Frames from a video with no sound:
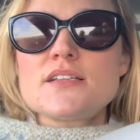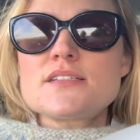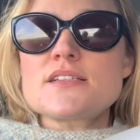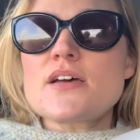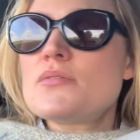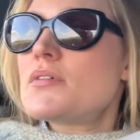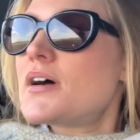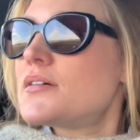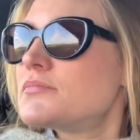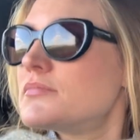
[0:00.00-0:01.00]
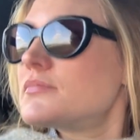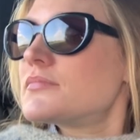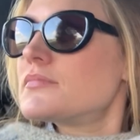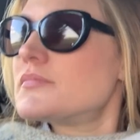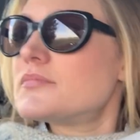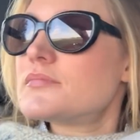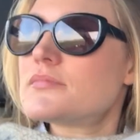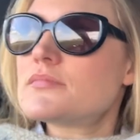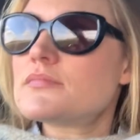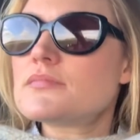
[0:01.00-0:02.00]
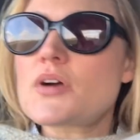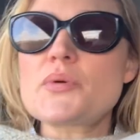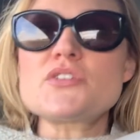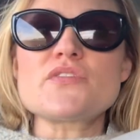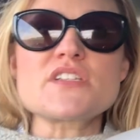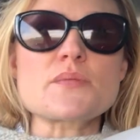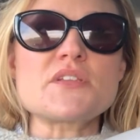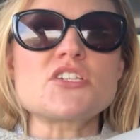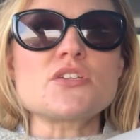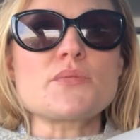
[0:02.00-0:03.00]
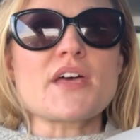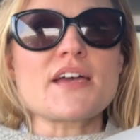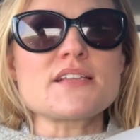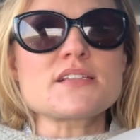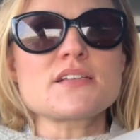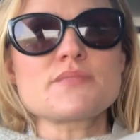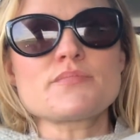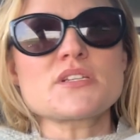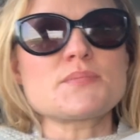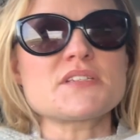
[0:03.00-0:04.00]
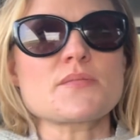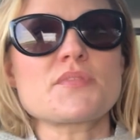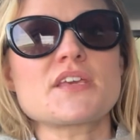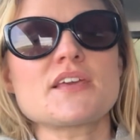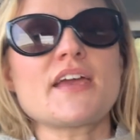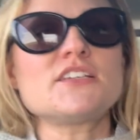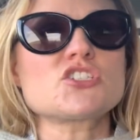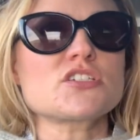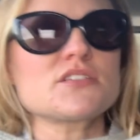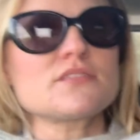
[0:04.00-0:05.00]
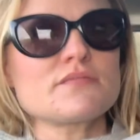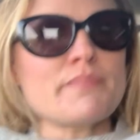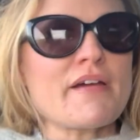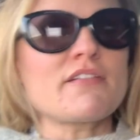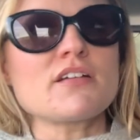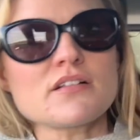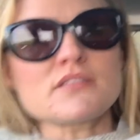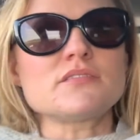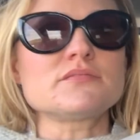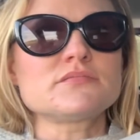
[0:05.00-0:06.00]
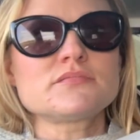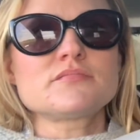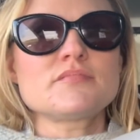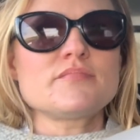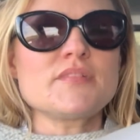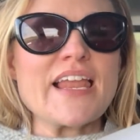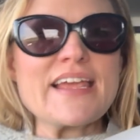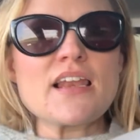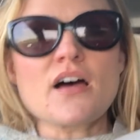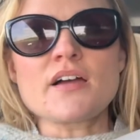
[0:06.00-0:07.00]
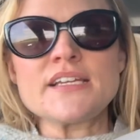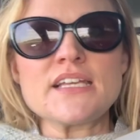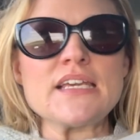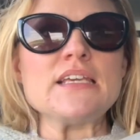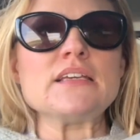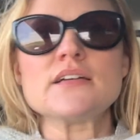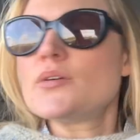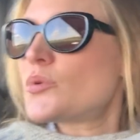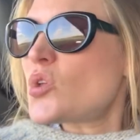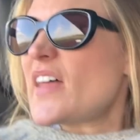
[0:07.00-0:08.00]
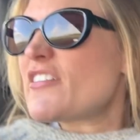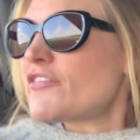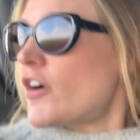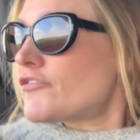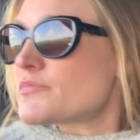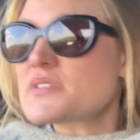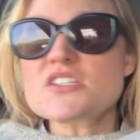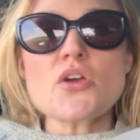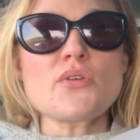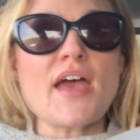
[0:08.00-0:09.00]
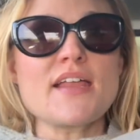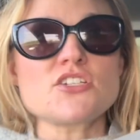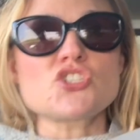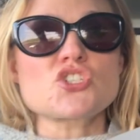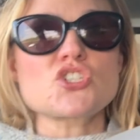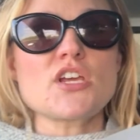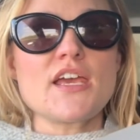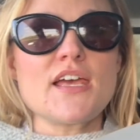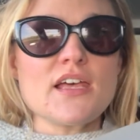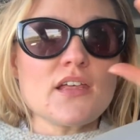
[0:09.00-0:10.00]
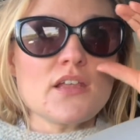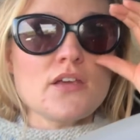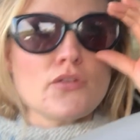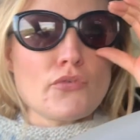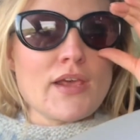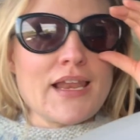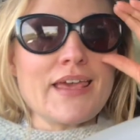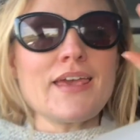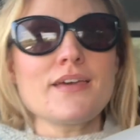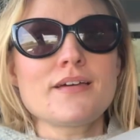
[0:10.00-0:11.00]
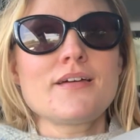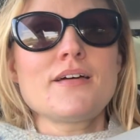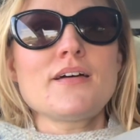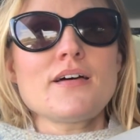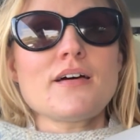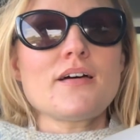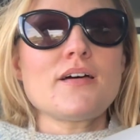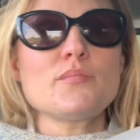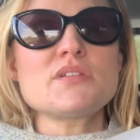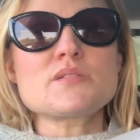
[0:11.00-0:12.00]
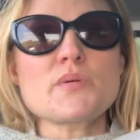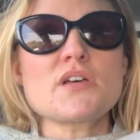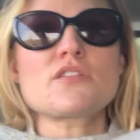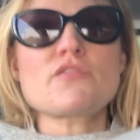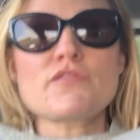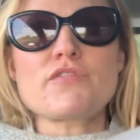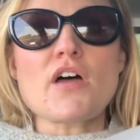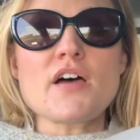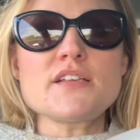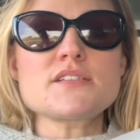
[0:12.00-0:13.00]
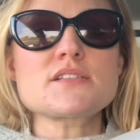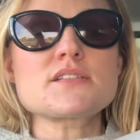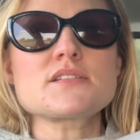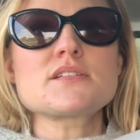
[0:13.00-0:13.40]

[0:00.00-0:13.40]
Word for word: So um, I wonder if it's something to do with that. It's, it must be something ancient, burial, ley liney. We're not that far from Stonehenge here, really, um, as bird flies.